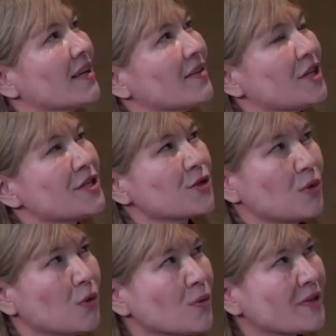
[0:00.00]
There's,
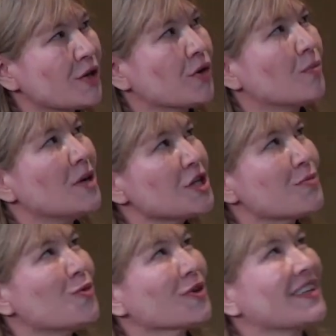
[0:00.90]
you know,
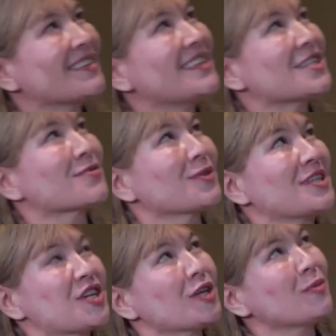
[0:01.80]
much more than this for the
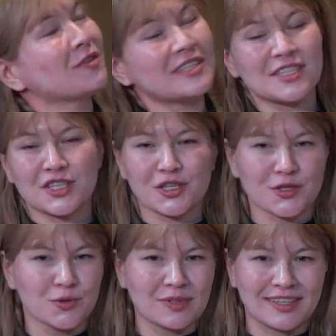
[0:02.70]
chatbot. This is
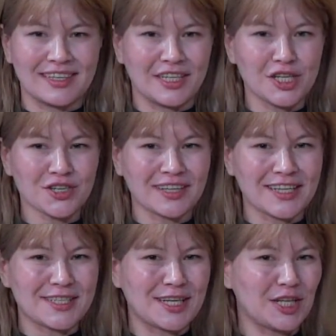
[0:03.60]
just only the initial
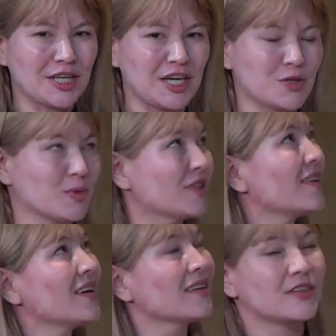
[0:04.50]
candidate engagement.
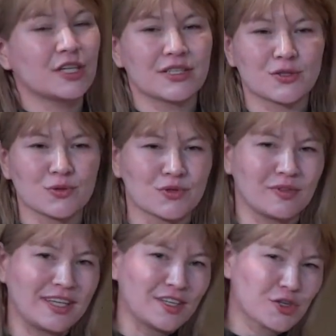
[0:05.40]
There's also
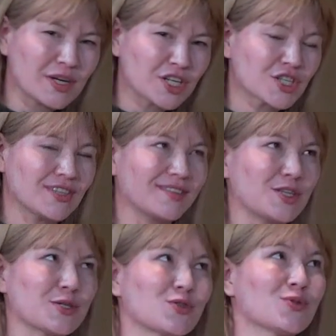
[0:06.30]
the attraction,
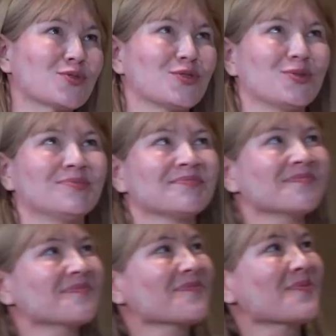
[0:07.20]
there's also,
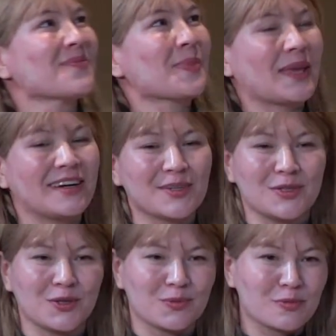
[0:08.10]
I don't
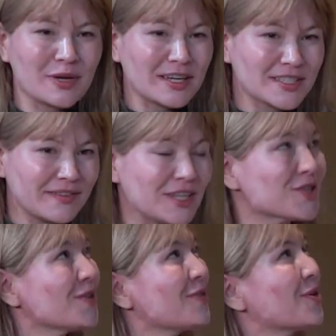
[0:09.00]
know,
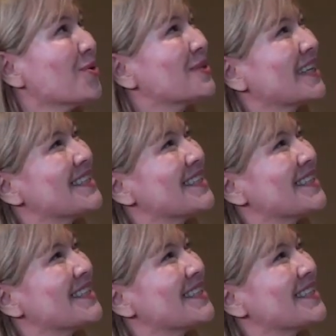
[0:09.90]
reactivation of the cold